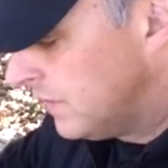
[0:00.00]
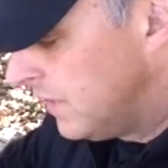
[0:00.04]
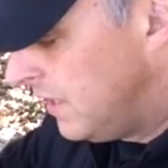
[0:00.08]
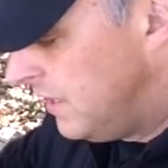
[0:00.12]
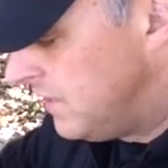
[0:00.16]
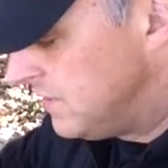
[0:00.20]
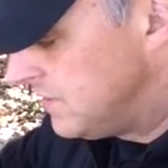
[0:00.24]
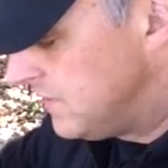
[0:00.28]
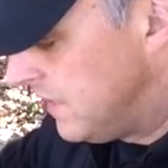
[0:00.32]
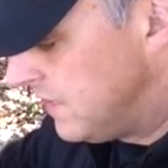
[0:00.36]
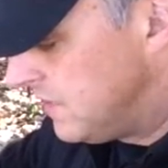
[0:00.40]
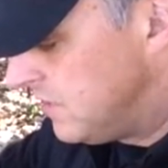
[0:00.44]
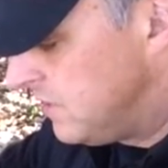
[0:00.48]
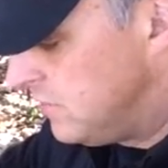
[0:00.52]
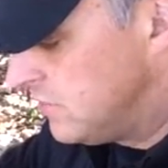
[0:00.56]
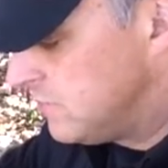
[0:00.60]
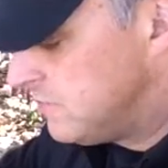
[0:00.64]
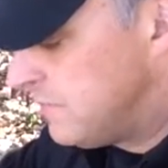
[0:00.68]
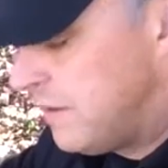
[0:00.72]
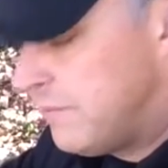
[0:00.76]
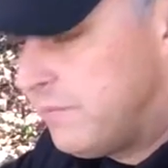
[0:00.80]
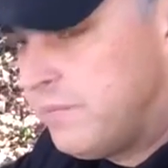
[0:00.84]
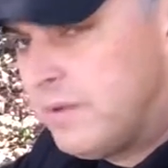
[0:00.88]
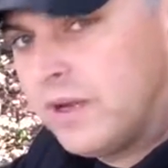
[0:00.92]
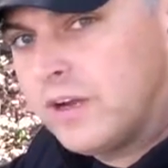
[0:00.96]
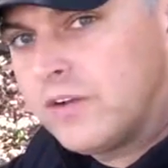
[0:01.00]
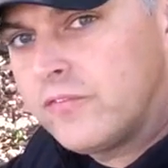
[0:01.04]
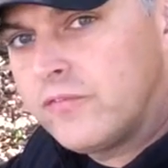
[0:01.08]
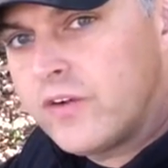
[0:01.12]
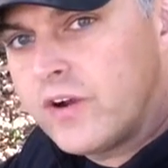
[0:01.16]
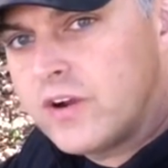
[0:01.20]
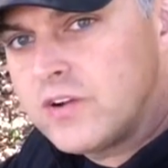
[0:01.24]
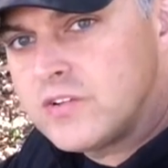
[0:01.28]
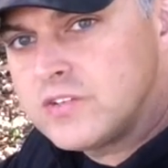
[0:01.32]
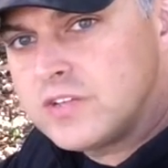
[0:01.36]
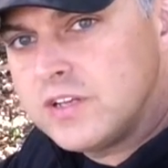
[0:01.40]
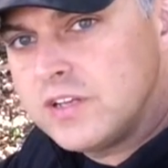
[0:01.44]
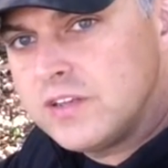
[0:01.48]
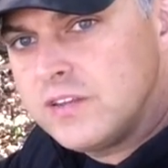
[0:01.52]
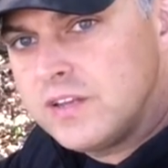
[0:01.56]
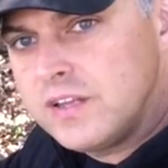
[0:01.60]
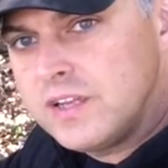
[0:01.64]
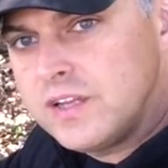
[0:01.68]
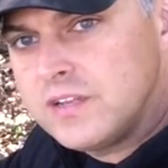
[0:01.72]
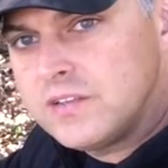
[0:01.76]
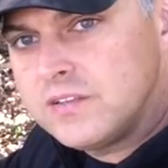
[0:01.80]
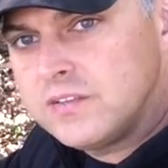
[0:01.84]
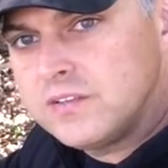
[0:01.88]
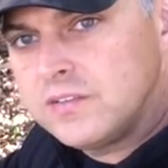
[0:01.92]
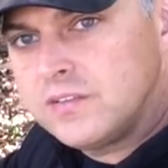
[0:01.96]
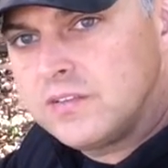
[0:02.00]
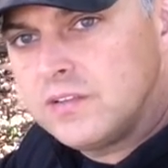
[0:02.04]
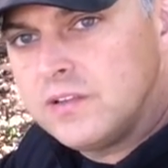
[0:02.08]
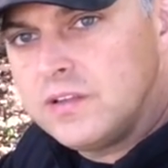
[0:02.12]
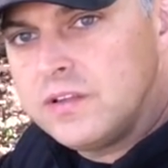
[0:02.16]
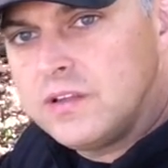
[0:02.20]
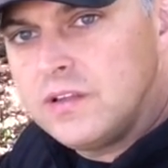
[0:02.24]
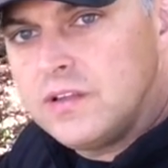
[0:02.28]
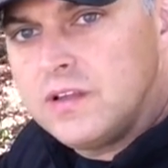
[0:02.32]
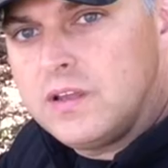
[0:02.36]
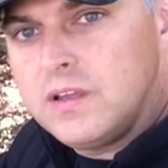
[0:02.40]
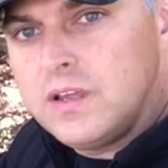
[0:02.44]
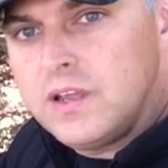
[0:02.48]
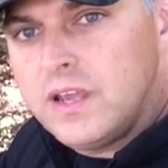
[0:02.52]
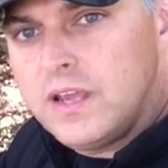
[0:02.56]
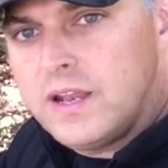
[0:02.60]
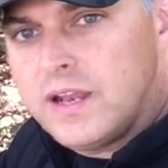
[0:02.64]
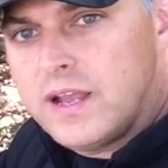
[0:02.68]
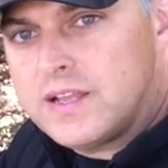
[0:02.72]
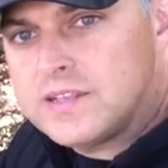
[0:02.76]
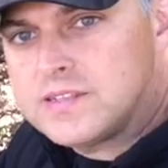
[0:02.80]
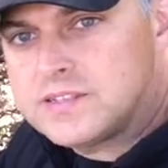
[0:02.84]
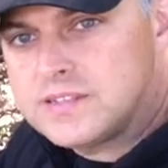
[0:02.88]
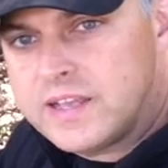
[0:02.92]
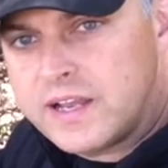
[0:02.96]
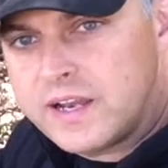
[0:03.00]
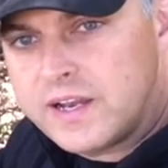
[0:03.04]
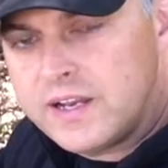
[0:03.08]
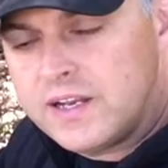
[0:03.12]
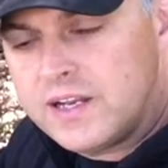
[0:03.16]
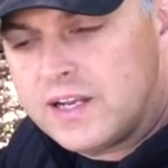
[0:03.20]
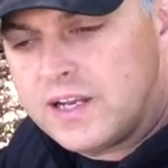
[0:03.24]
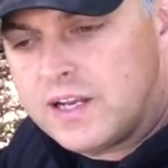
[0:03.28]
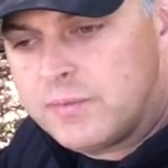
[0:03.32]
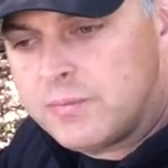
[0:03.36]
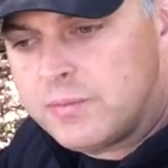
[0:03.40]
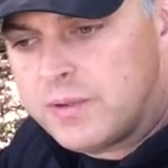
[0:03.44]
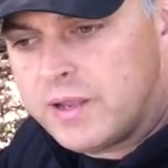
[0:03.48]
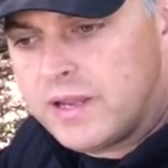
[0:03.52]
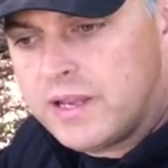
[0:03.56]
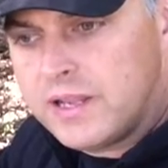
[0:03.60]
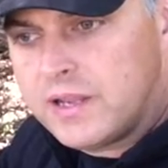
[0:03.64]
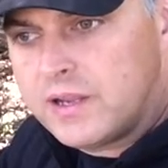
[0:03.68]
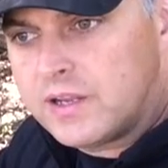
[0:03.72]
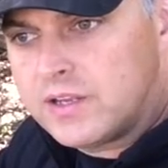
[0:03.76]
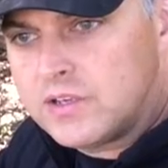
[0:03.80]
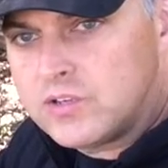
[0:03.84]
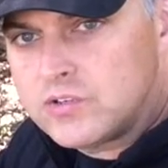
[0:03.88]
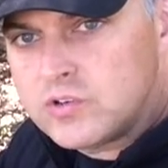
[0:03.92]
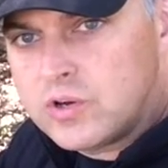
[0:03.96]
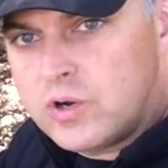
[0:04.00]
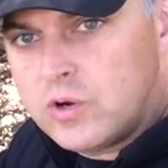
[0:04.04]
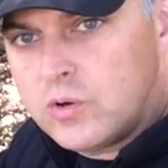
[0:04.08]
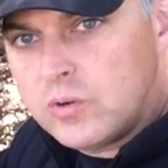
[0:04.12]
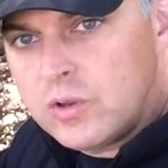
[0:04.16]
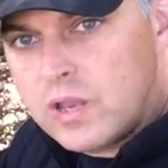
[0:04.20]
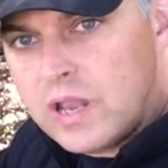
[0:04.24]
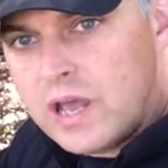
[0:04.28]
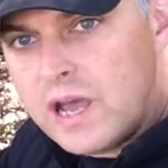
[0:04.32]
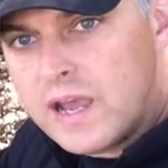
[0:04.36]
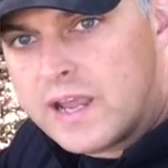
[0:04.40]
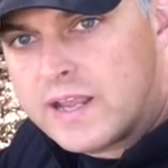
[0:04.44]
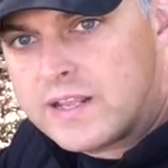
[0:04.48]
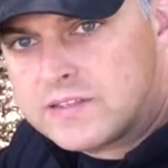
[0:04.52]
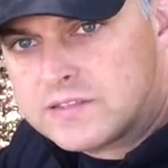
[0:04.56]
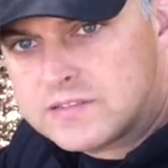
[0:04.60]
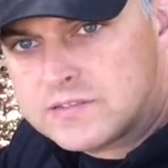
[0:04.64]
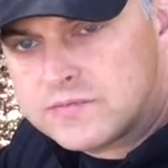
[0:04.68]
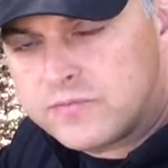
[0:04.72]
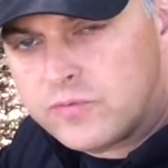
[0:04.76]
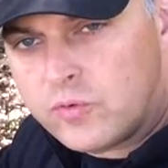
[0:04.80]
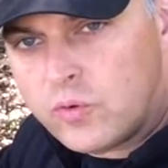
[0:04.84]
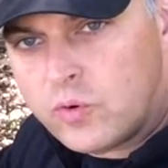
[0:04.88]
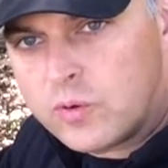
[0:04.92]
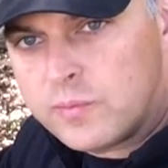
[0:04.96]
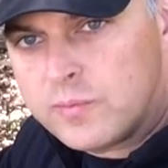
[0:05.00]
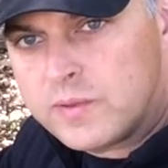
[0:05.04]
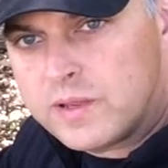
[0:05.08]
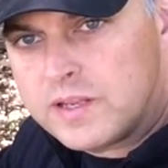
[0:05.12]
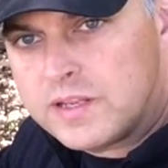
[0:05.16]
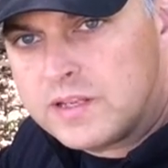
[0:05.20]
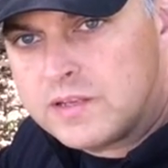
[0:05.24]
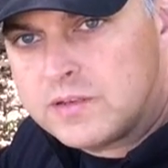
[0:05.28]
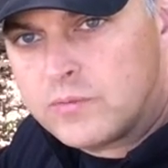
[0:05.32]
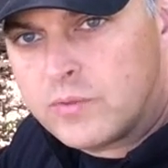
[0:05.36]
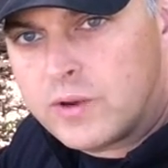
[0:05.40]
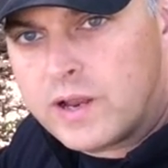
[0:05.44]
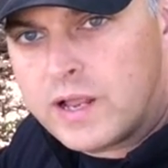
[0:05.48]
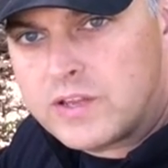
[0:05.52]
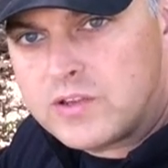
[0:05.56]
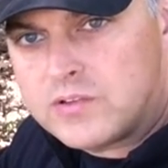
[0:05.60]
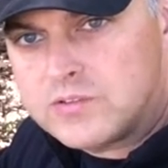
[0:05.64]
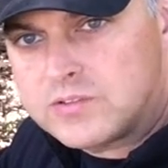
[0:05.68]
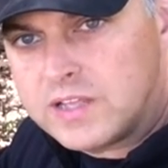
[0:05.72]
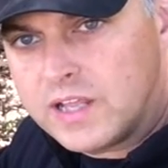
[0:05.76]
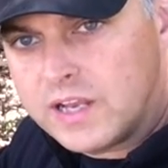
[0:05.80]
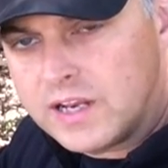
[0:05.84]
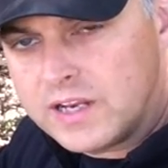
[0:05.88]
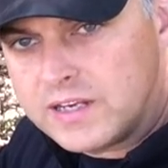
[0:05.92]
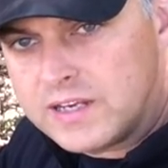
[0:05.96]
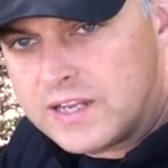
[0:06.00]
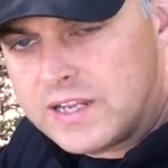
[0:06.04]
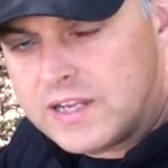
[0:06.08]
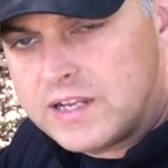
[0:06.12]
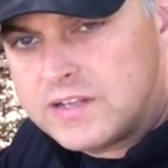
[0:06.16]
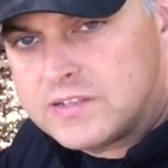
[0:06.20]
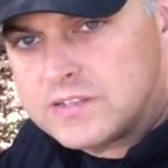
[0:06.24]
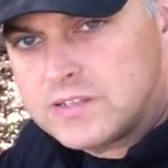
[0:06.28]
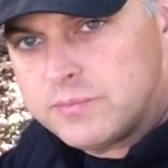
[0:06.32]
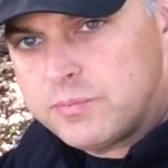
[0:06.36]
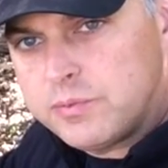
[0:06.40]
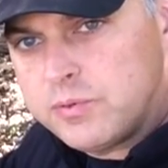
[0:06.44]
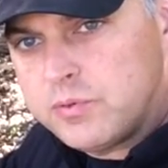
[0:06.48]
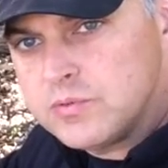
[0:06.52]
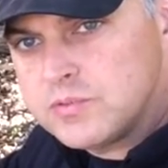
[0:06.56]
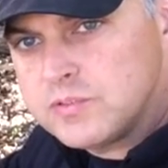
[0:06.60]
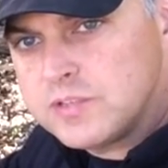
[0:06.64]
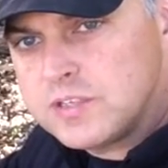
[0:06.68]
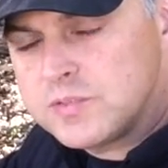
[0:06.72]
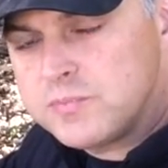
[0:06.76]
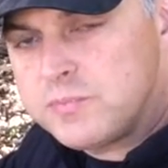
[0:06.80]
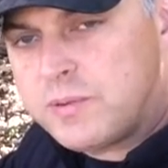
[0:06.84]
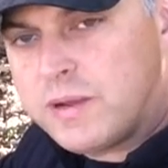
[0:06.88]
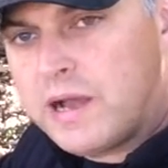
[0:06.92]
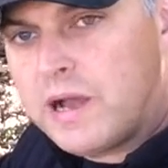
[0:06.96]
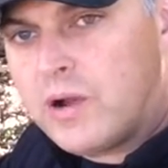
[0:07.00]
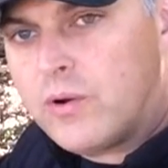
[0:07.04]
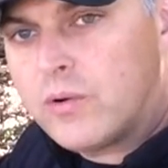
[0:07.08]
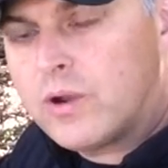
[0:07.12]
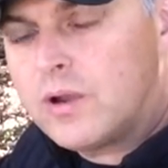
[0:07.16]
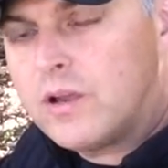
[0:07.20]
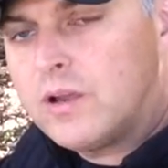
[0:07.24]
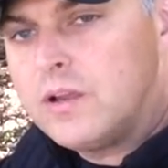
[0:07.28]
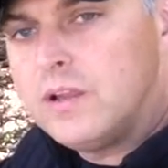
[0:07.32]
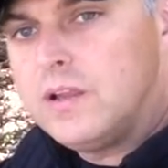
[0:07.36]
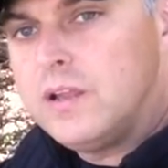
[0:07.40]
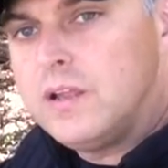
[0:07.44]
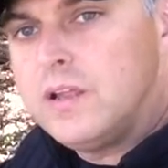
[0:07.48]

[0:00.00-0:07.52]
Is I used my bigger version of this, and I set it up, and it controlled lights for me when I used LED because it pulls less power,